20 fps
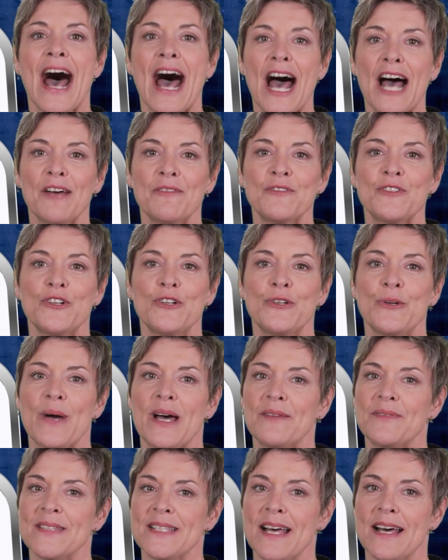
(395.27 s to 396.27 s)
After you
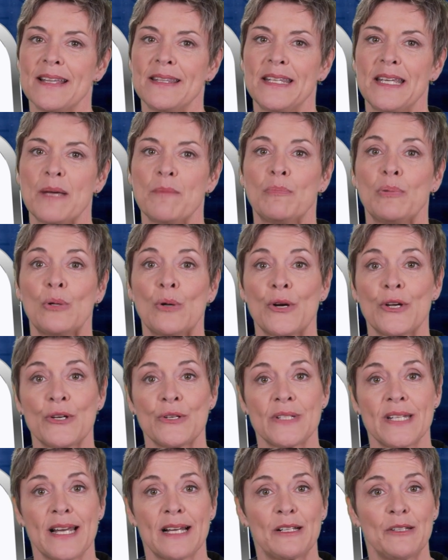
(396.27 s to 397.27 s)
have signed the
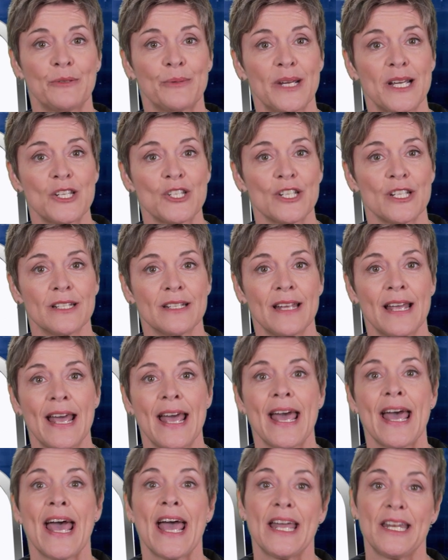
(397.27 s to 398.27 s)
employer declaration,
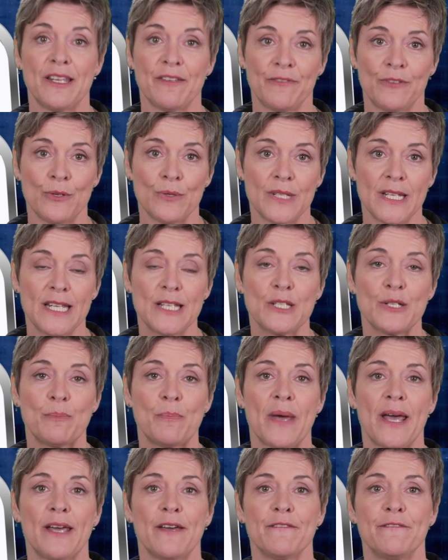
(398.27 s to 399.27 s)
and if you need to
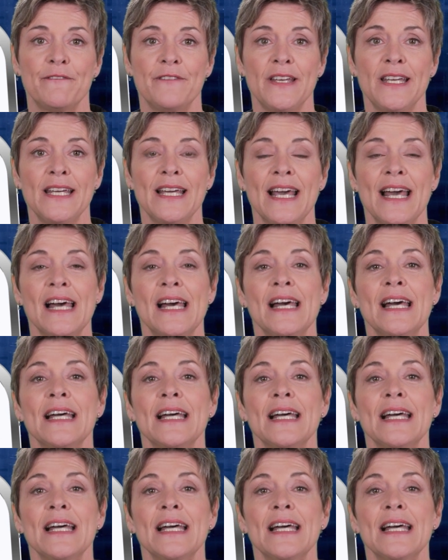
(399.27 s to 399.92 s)
pay a fee,